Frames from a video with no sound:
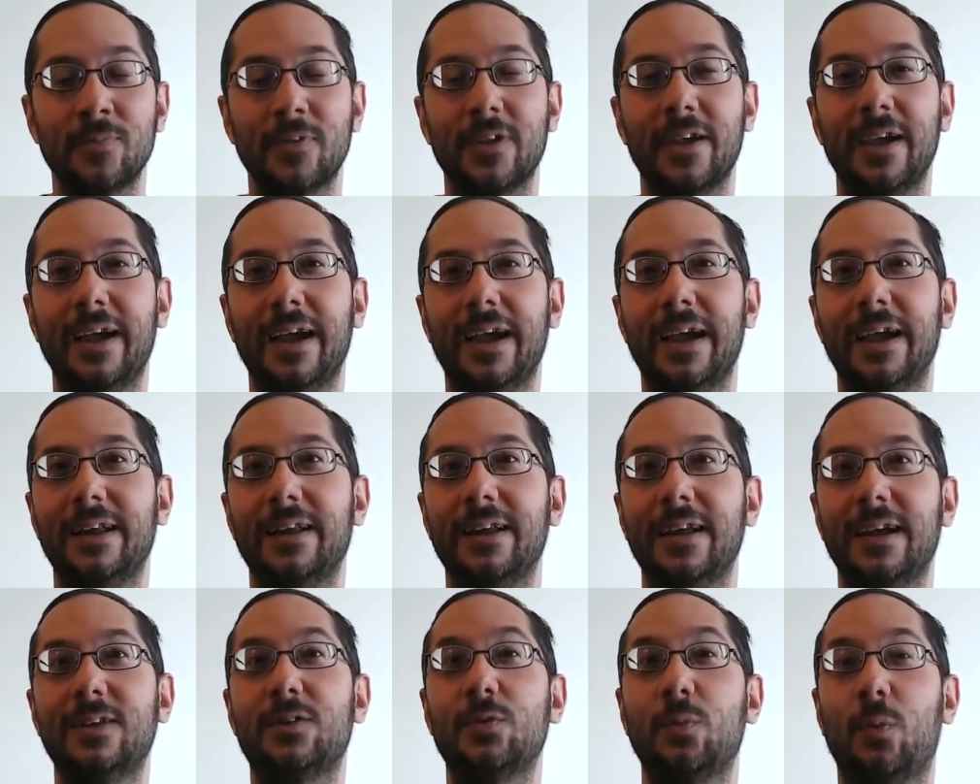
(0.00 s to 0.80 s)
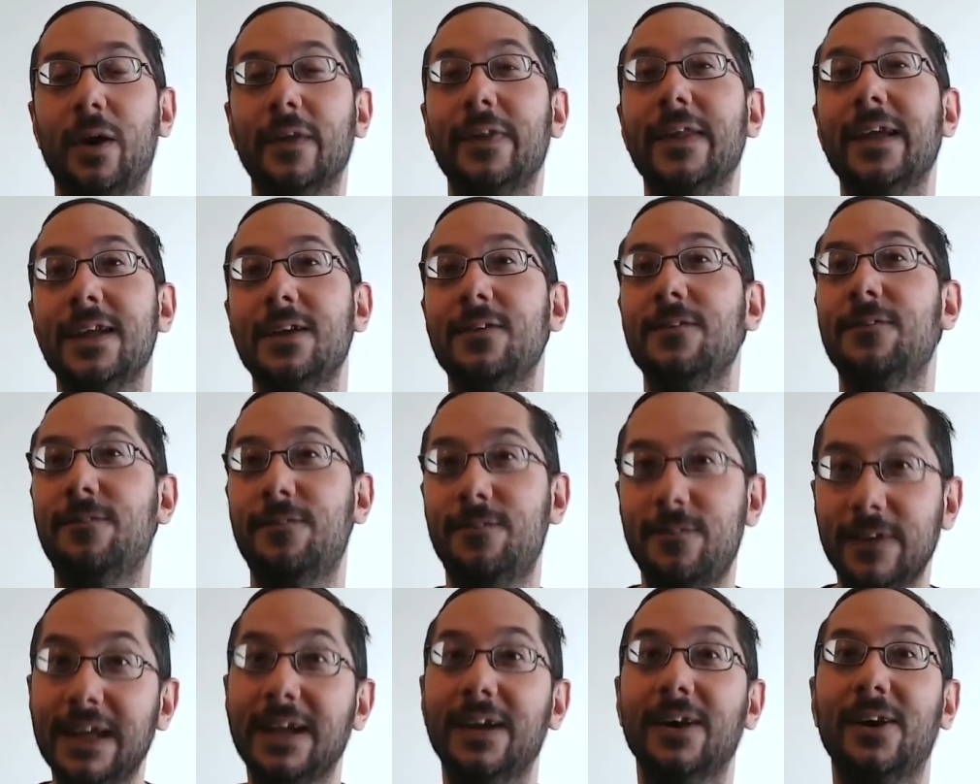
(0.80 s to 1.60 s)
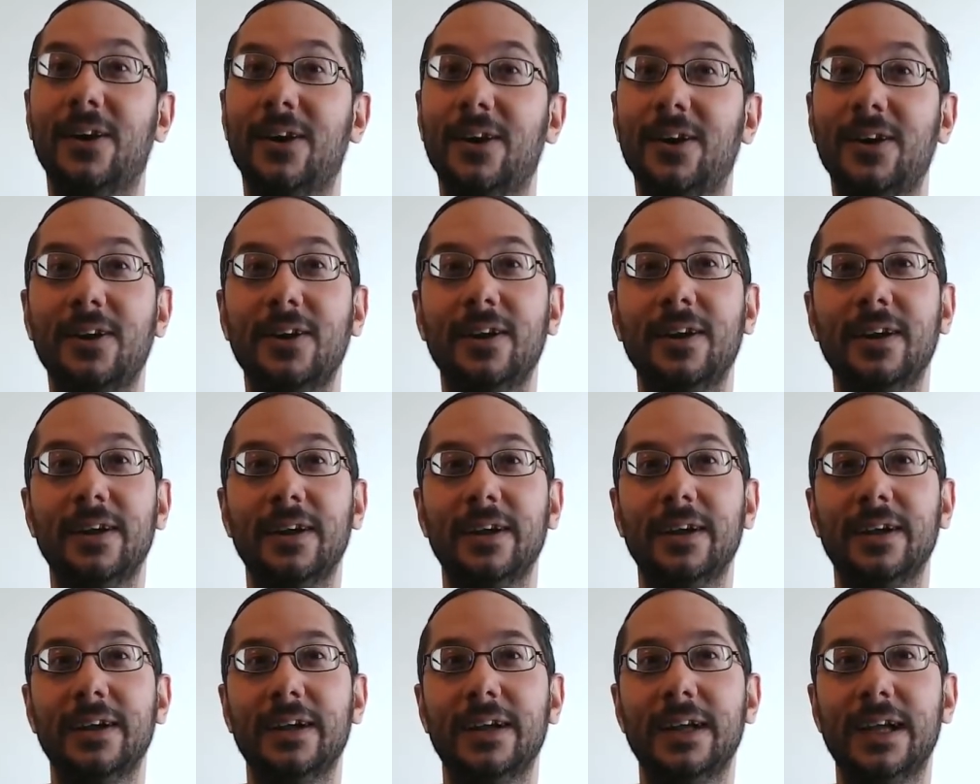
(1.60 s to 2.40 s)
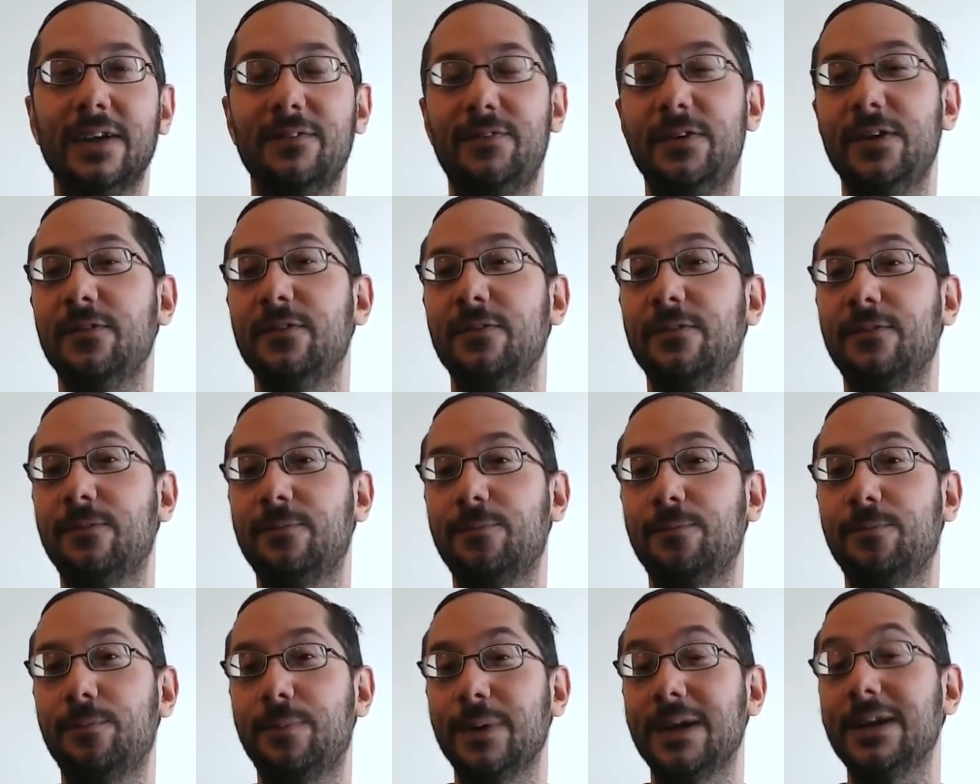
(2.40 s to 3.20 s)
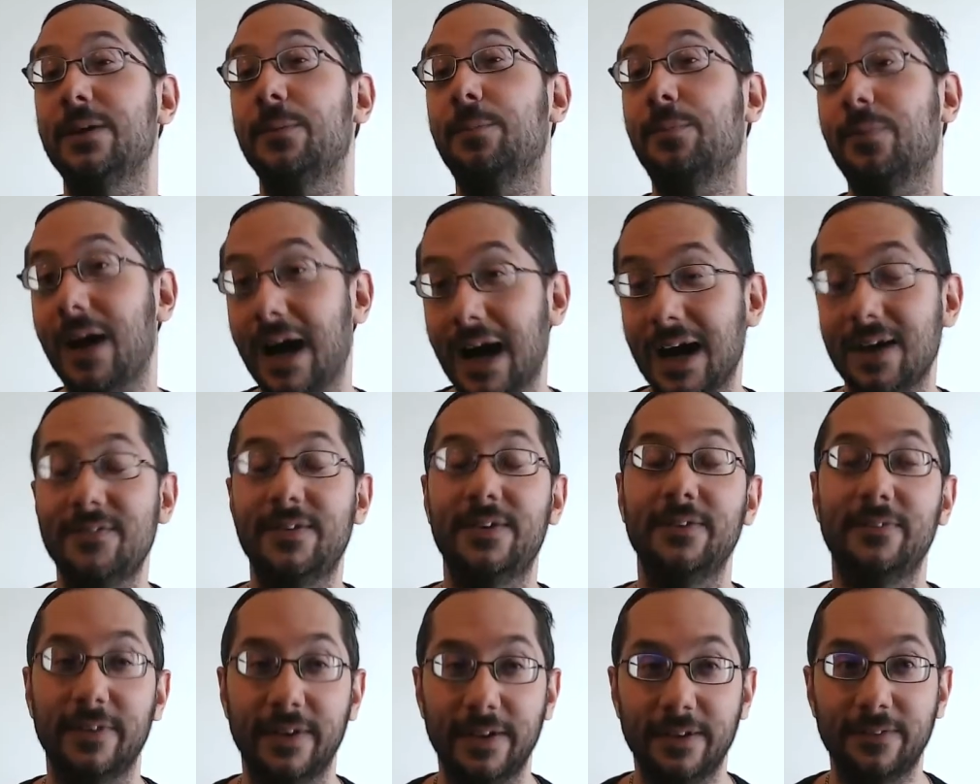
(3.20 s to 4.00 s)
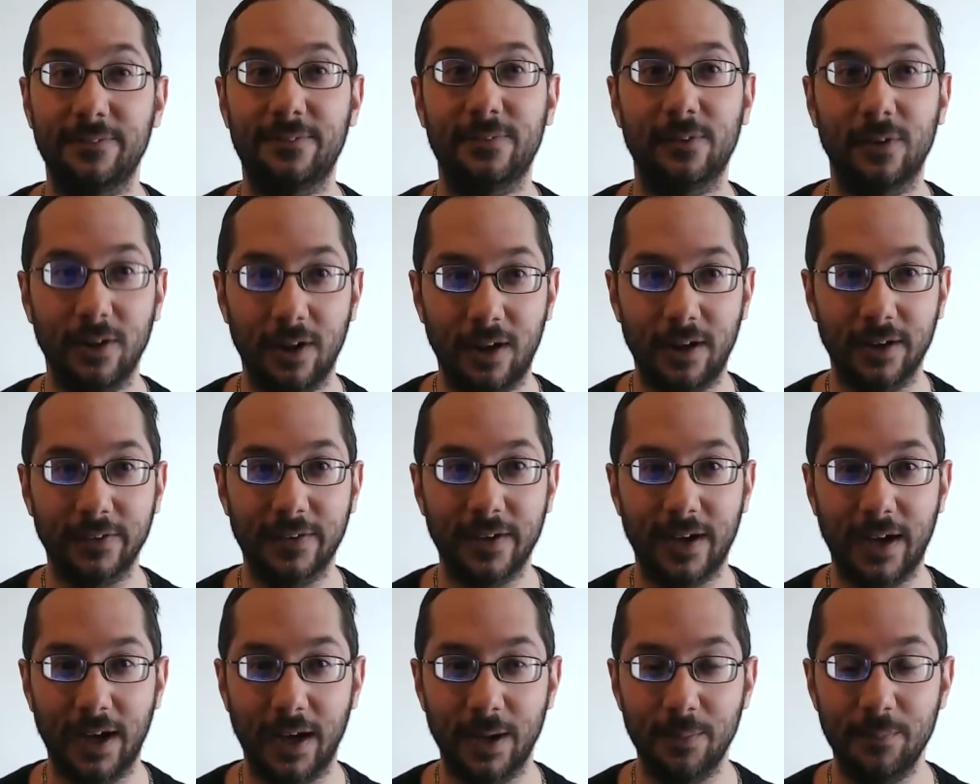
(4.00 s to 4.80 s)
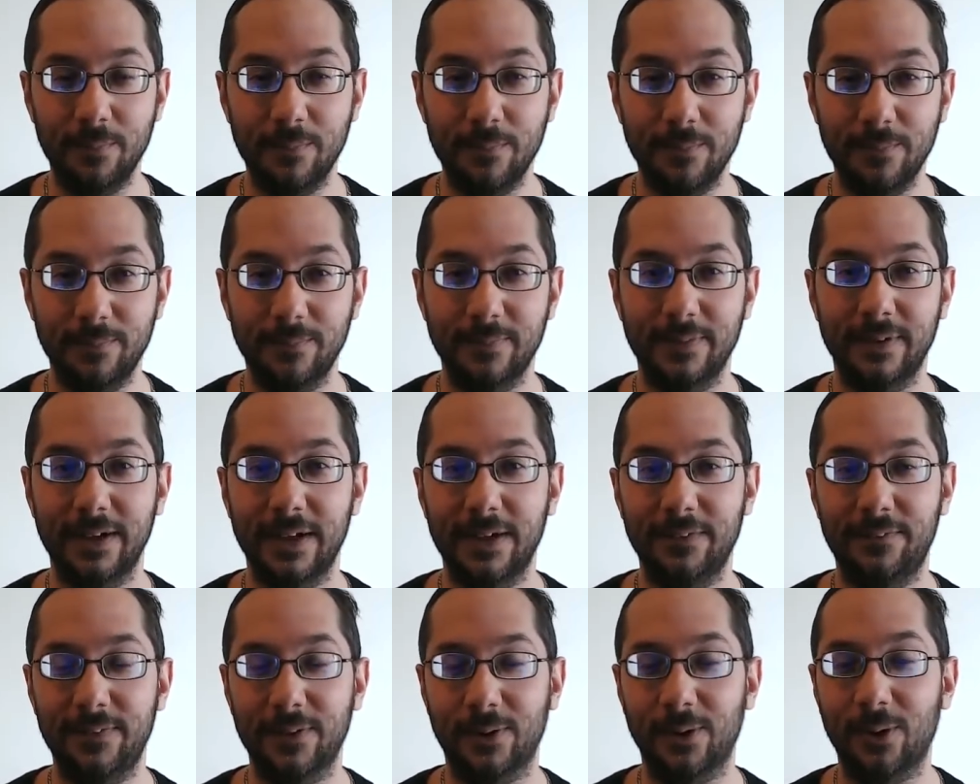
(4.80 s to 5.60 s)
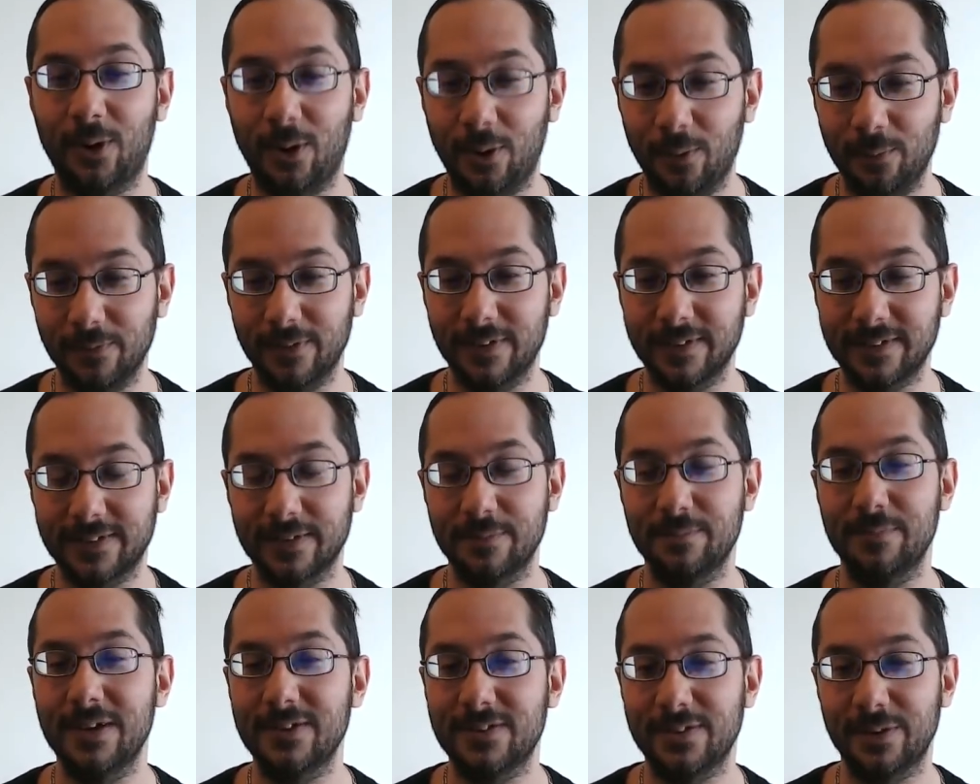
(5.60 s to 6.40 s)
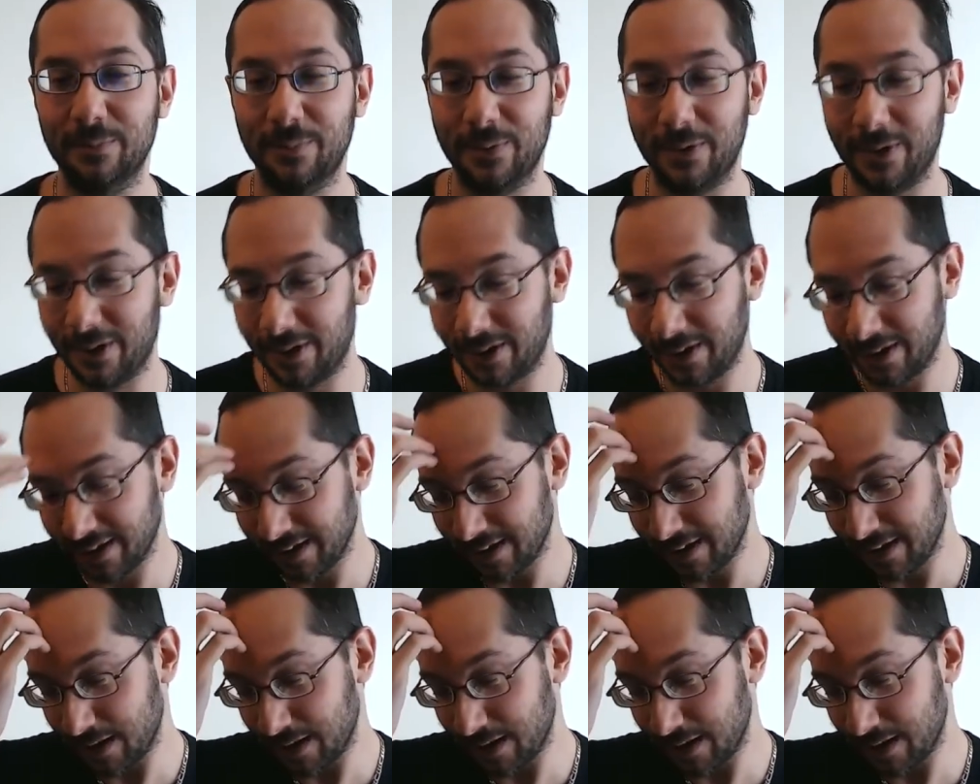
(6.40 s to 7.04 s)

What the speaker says: And it's one that you feel if you've been deprived of it for a long time, if you're homeless and miserable.